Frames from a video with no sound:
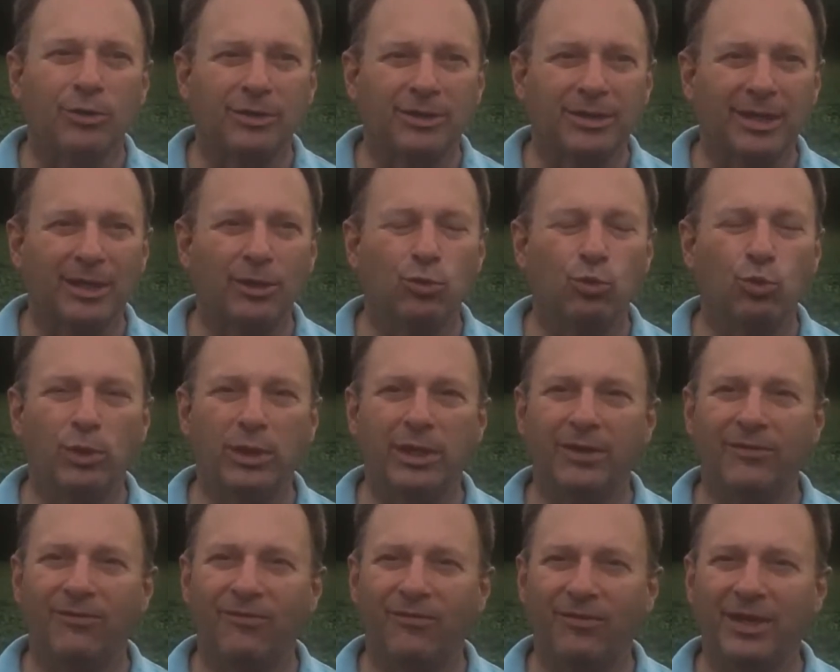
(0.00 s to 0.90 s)
did
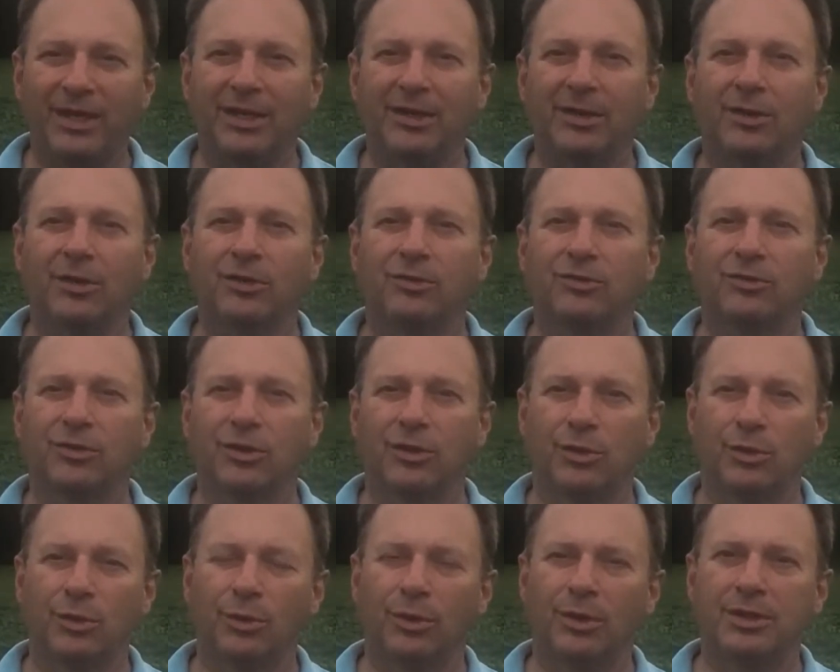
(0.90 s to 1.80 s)
we feel
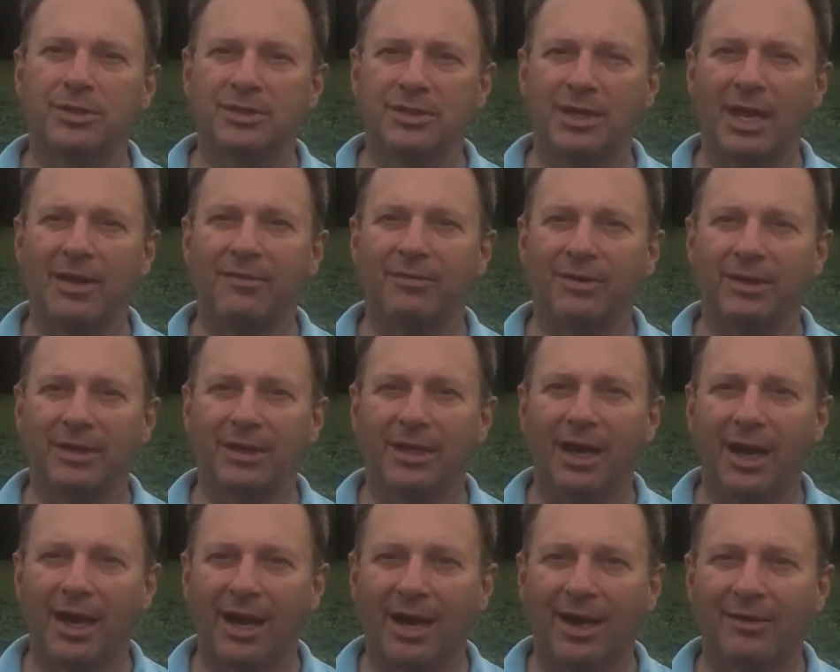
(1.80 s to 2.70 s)
secure and safe
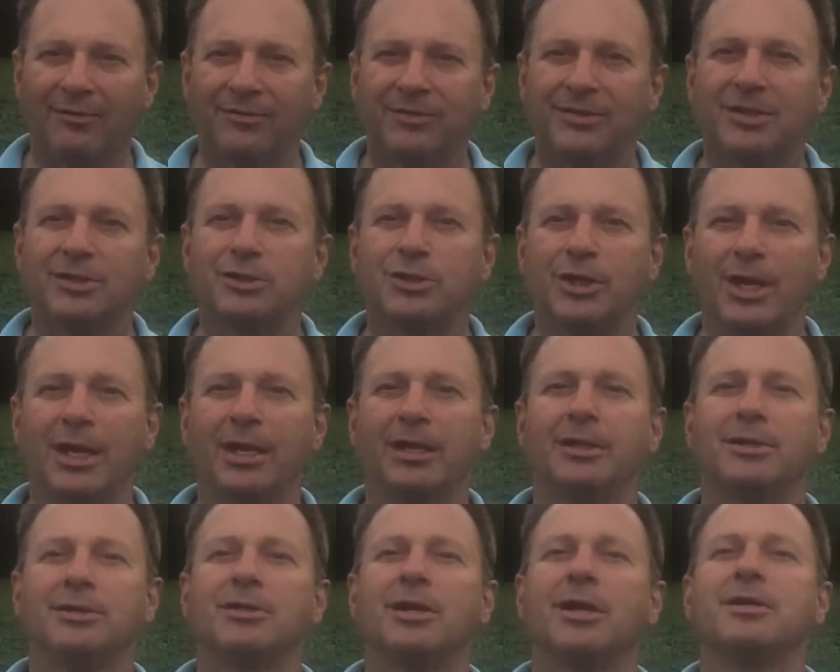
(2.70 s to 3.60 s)
enough to
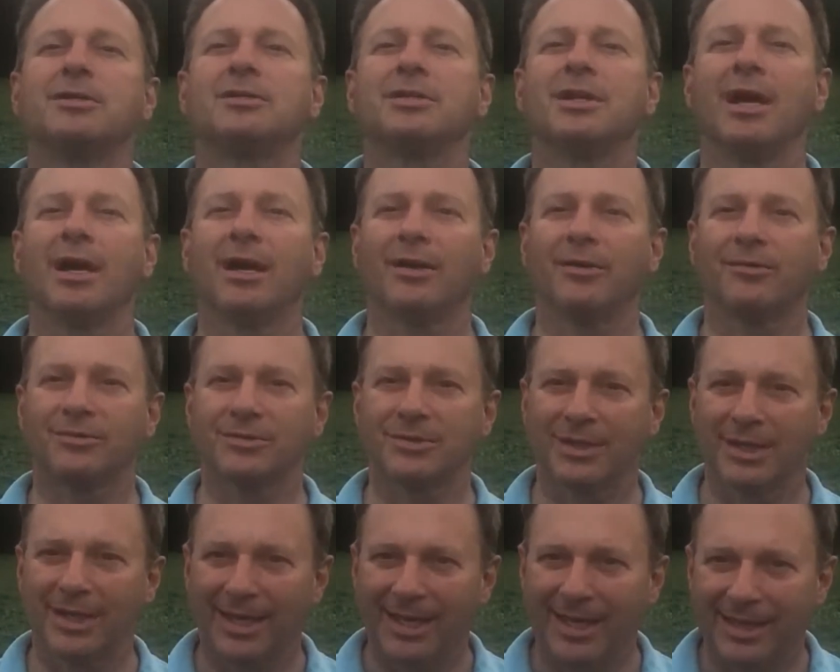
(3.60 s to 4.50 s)
challenge ourselves
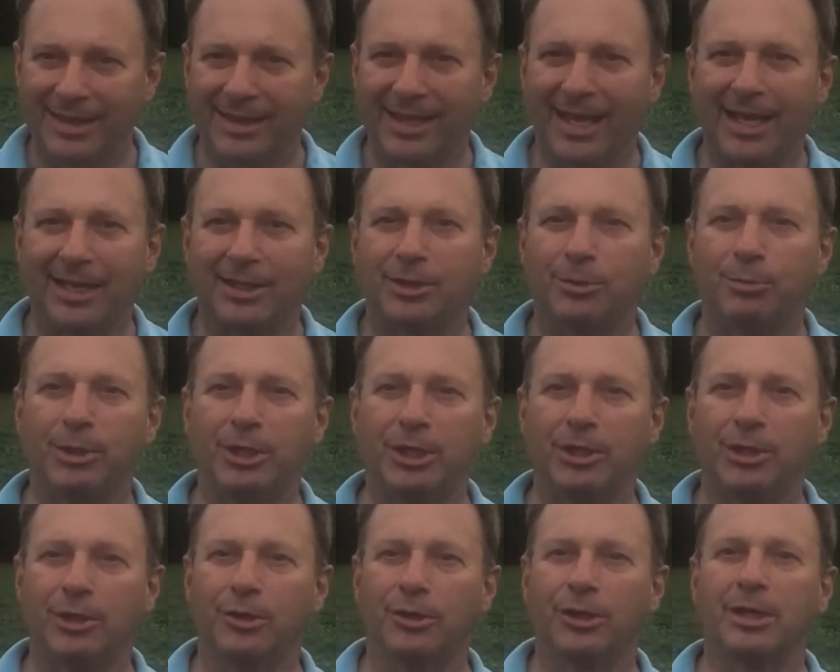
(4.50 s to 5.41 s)
then to be
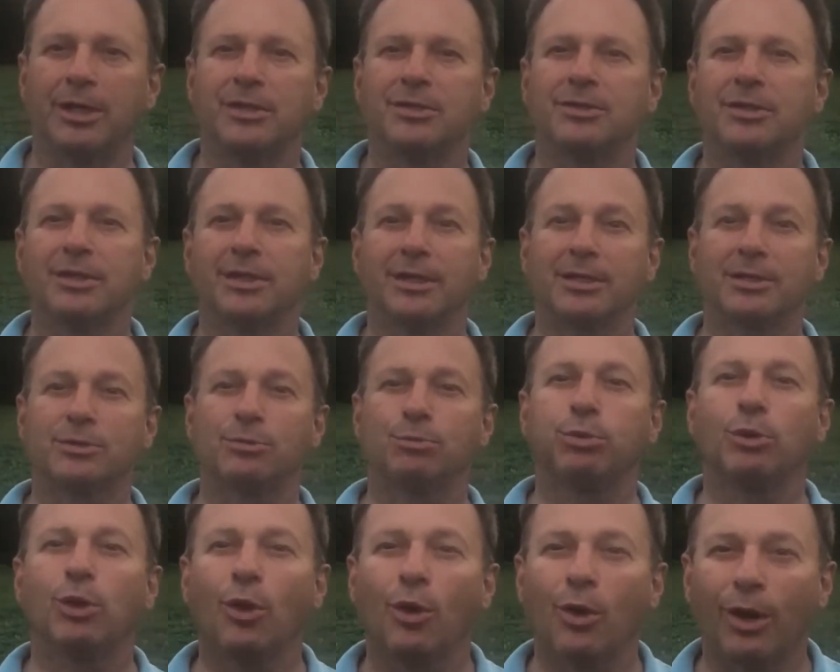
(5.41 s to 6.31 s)
curious and
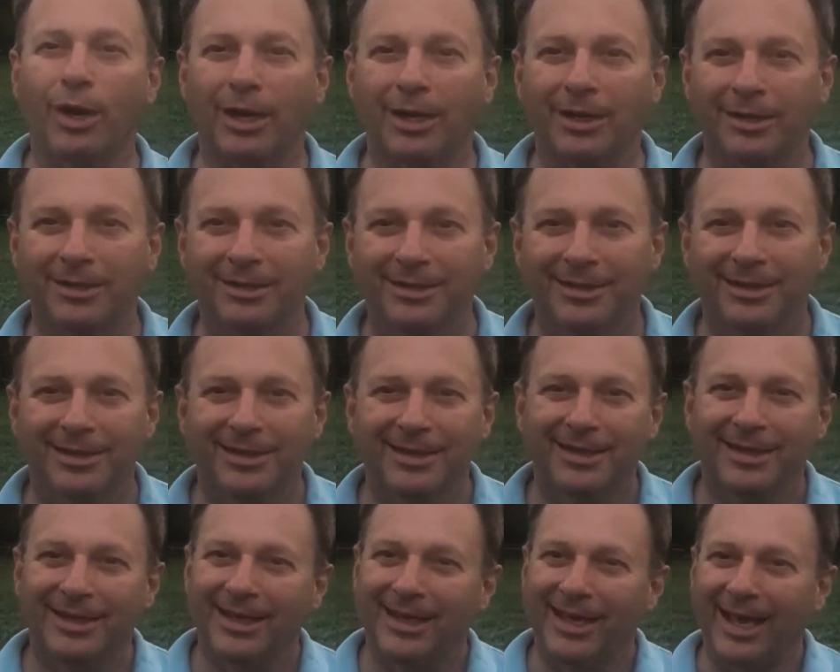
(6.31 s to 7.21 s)
explore?
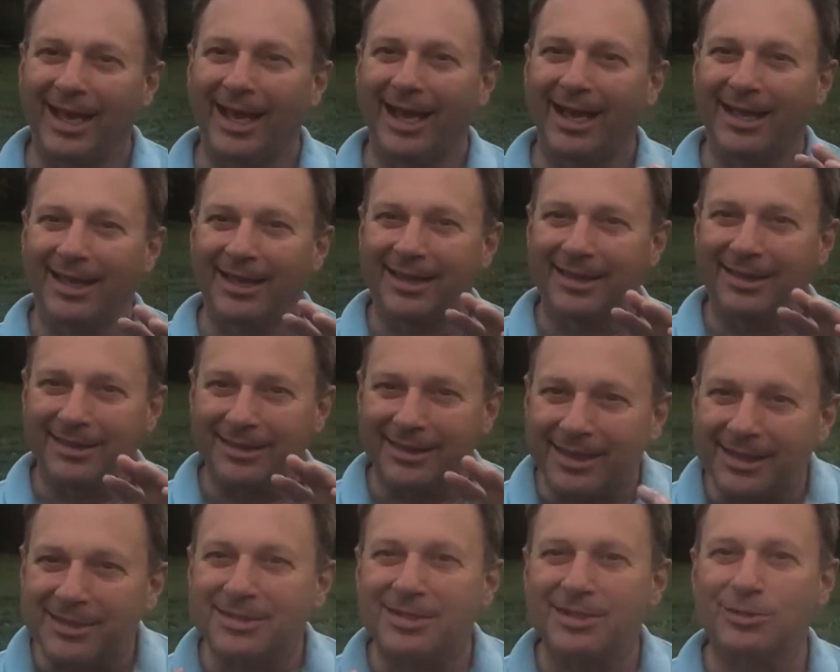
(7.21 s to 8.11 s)

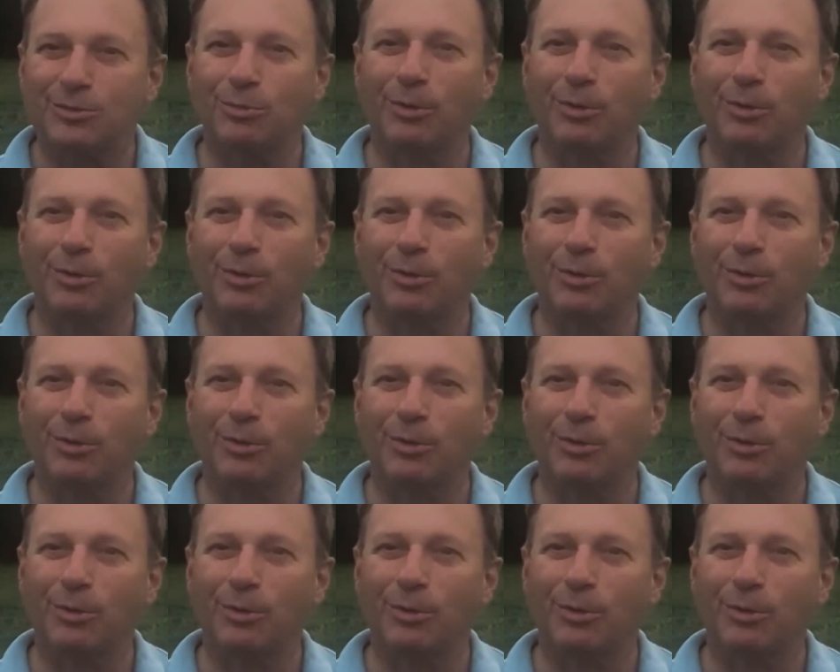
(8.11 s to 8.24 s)
This is